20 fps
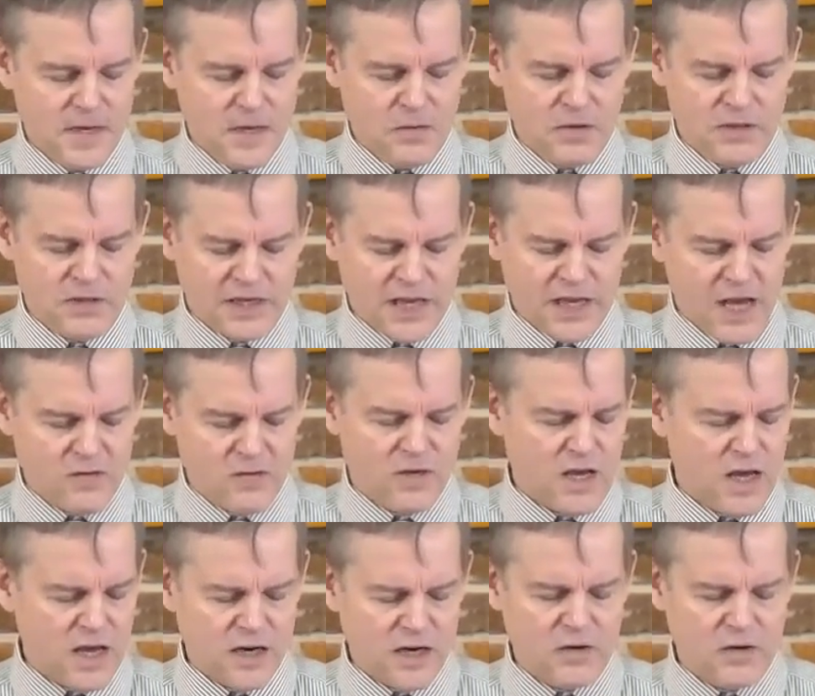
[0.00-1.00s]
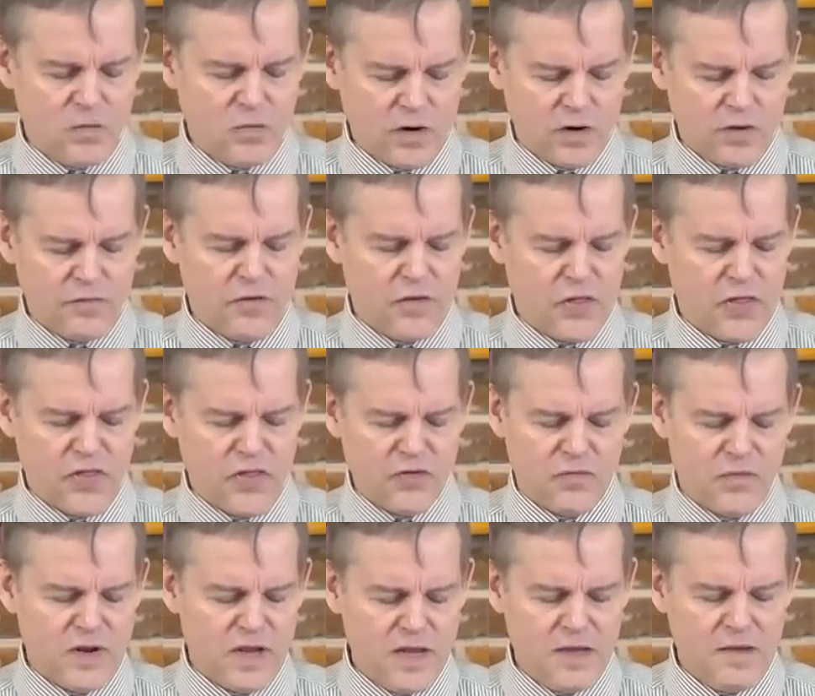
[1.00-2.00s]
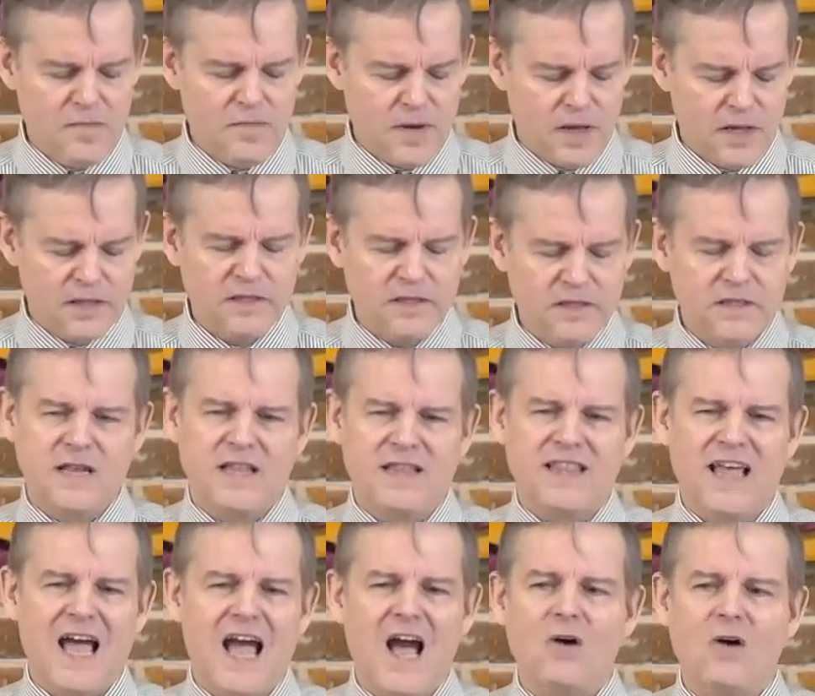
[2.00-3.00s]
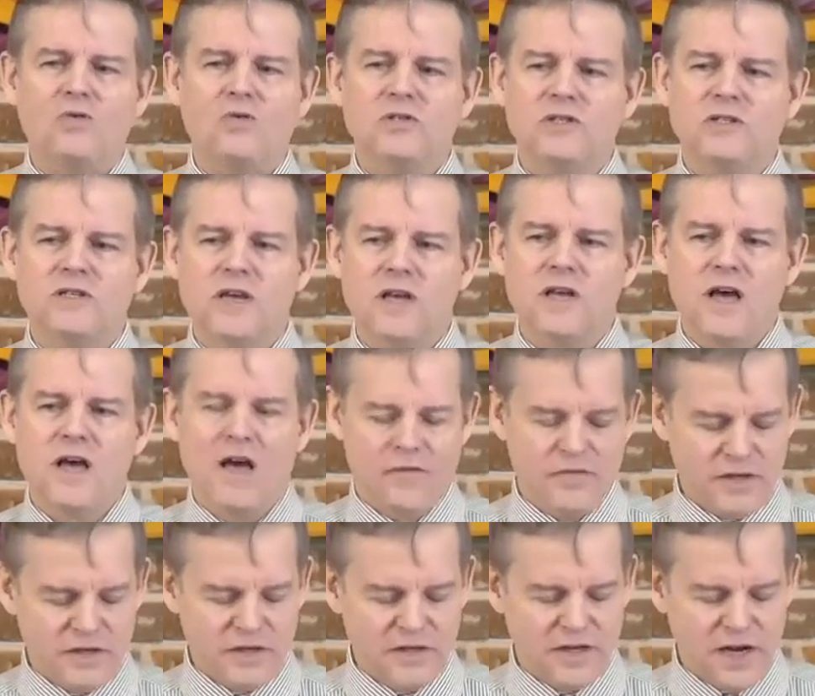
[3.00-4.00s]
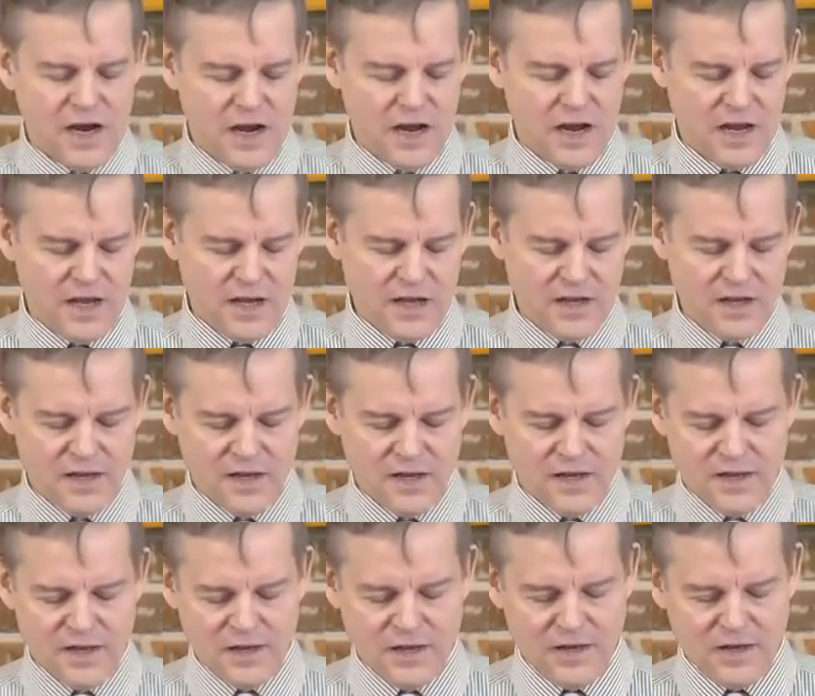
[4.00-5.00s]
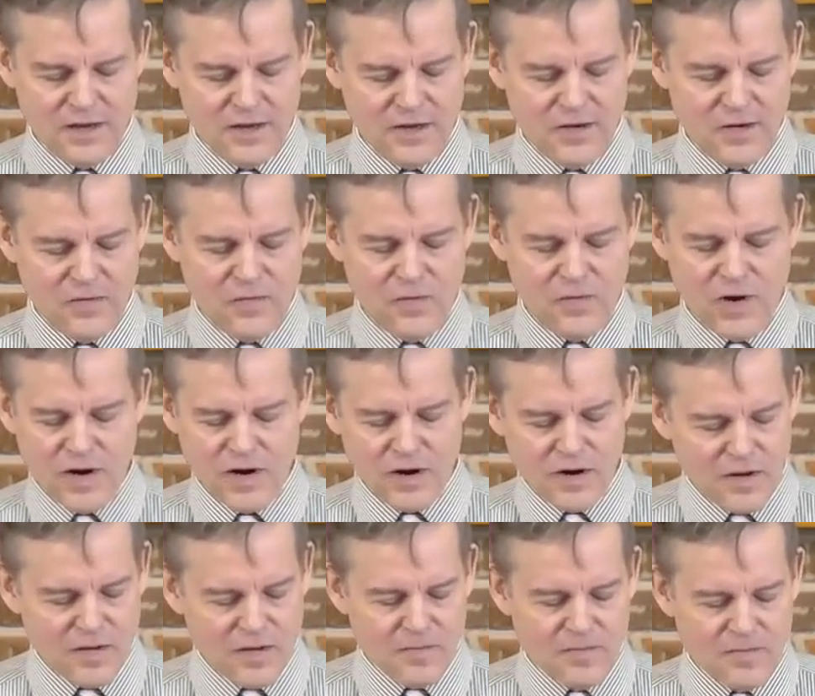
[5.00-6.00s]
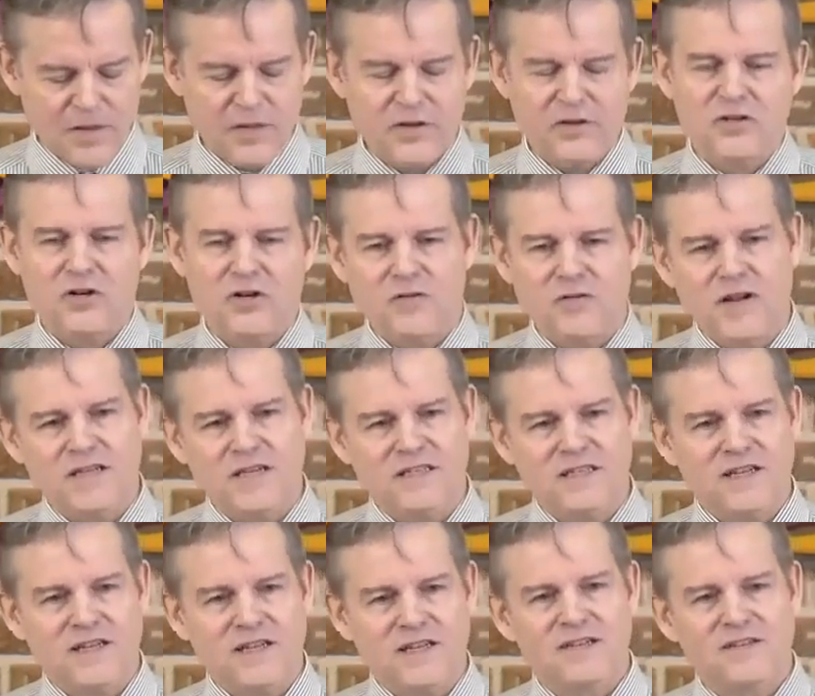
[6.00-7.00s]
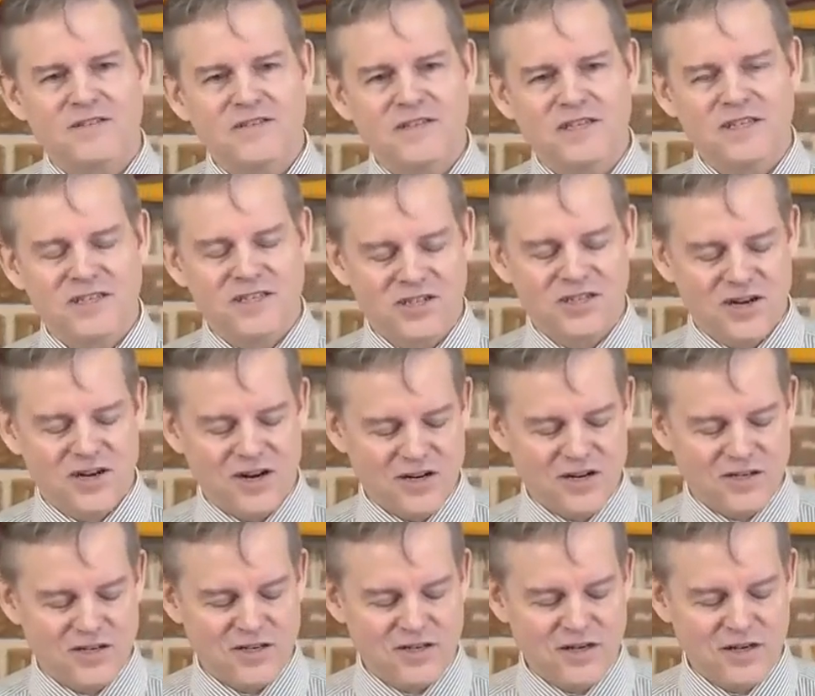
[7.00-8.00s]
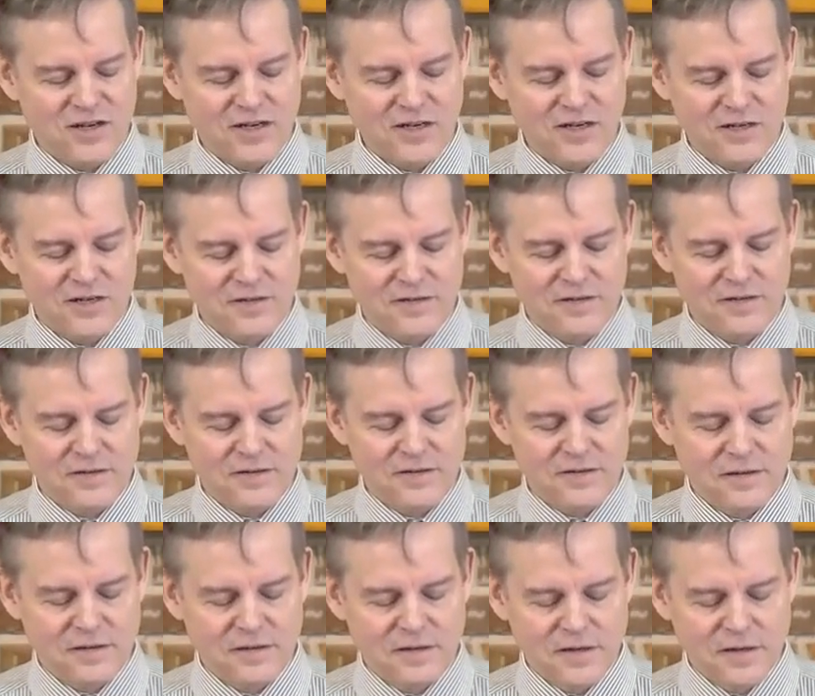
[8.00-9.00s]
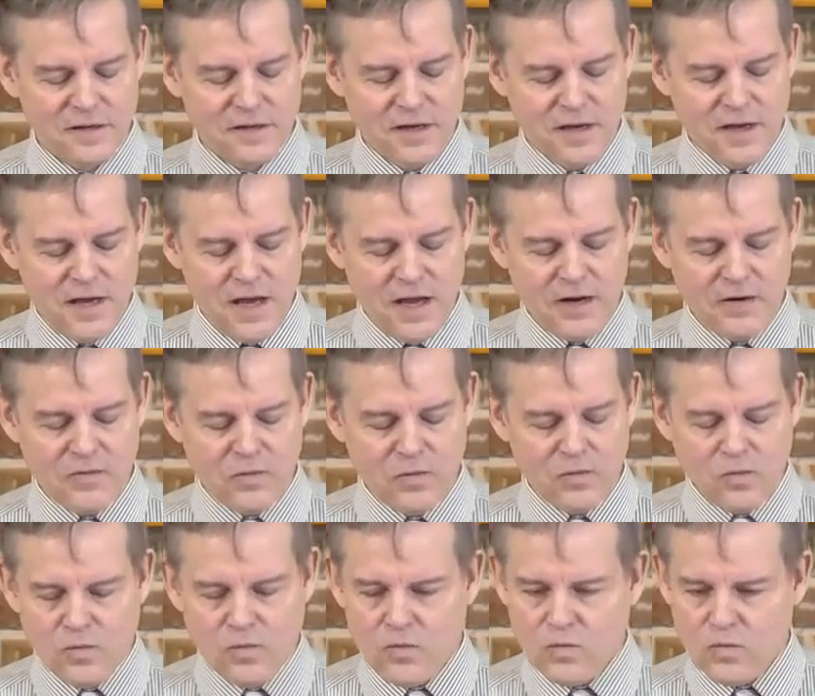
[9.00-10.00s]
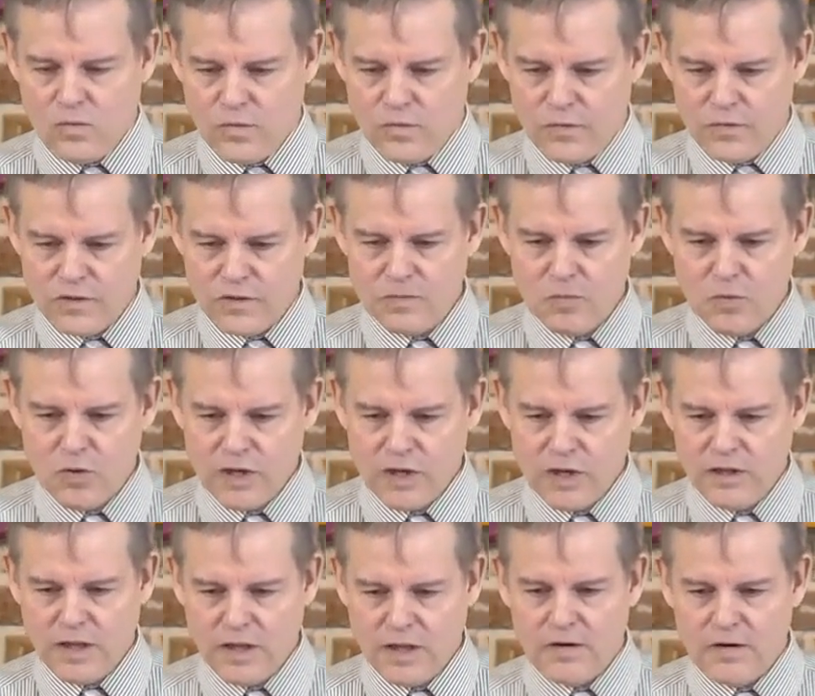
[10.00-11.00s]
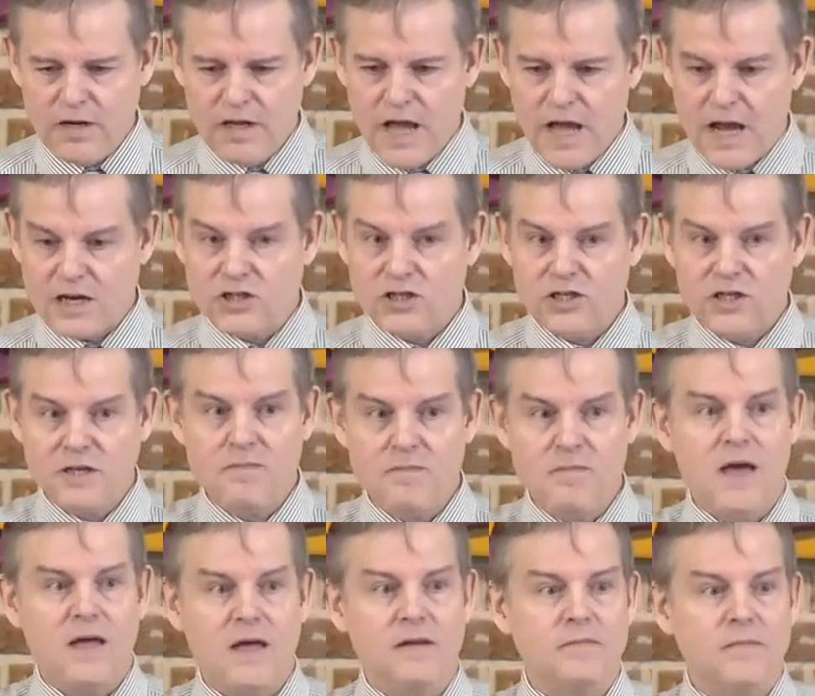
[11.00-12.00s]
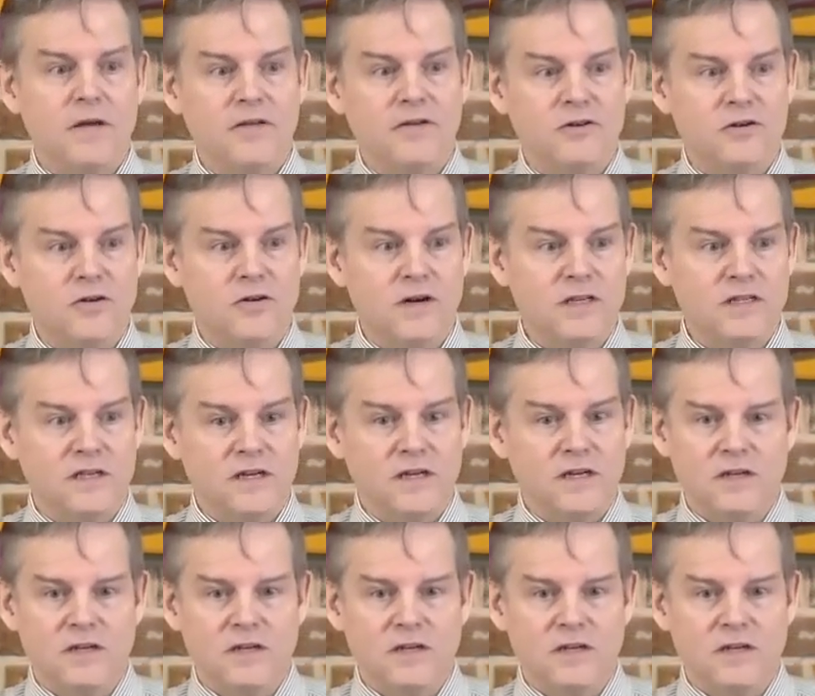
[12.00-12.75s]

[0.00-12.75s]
Went to Calcutta to work for three months at the house of the dying where Mother Teresa was in charge. And the first morning there, he actually met Mother Teresa.